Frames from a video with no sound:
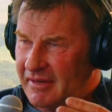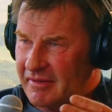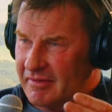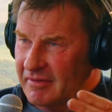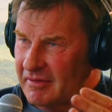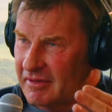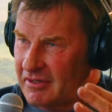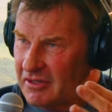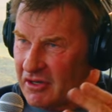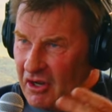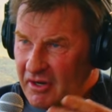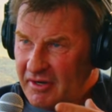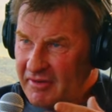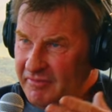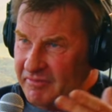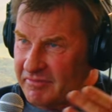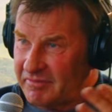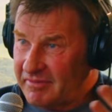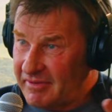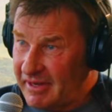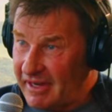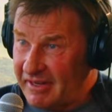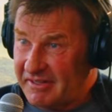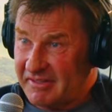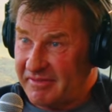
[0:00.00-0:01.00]
a lot of
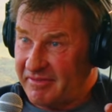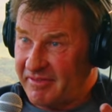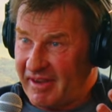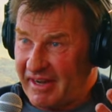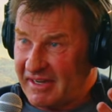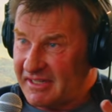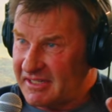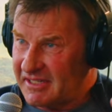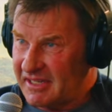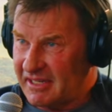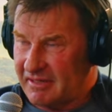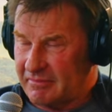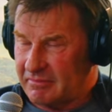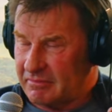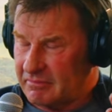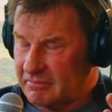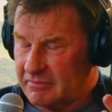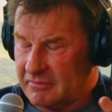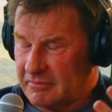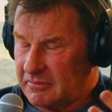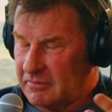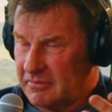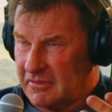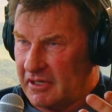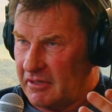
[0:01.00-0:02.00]
his events, he,
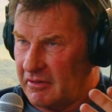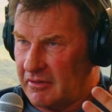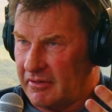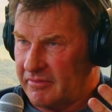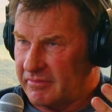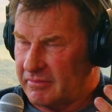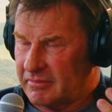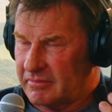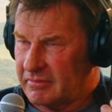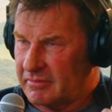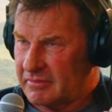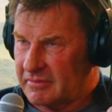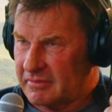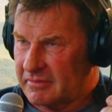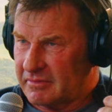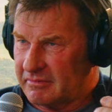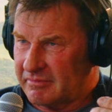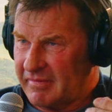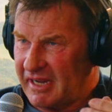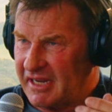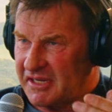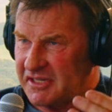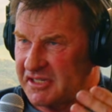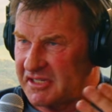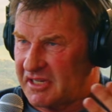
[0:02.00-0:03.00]
you know,
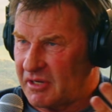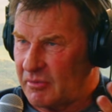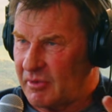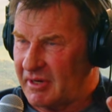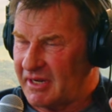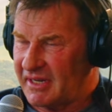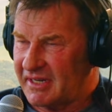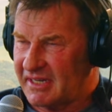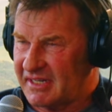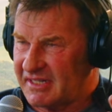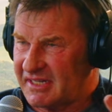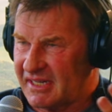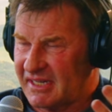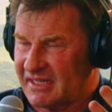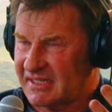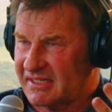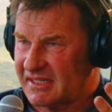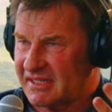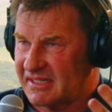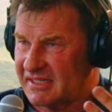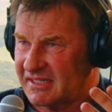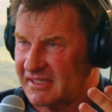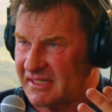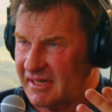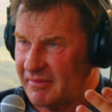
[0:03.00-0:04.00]
majors he won in the sixties
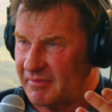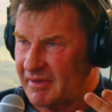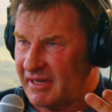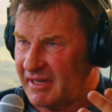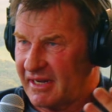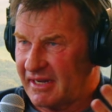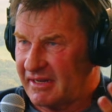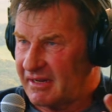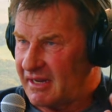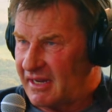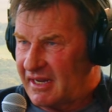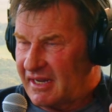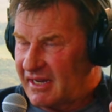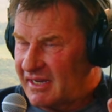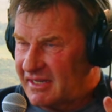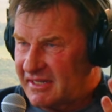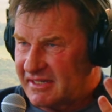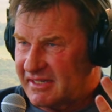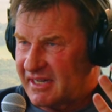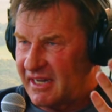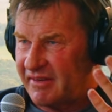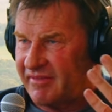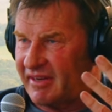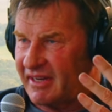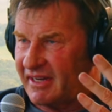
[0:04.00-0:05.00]
and seventies. They
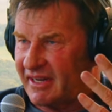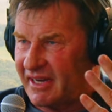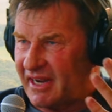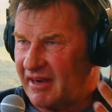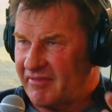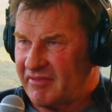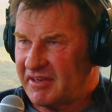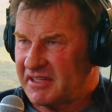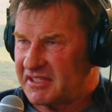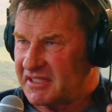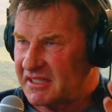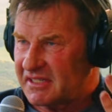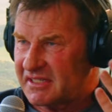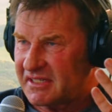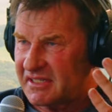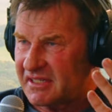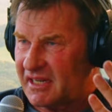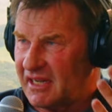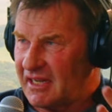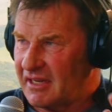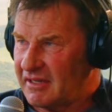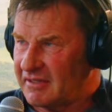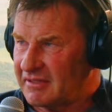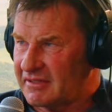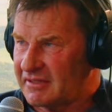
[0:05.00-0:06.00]
T V coverage didn't
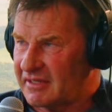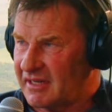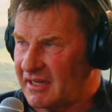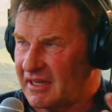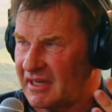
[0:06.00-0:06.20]
start to the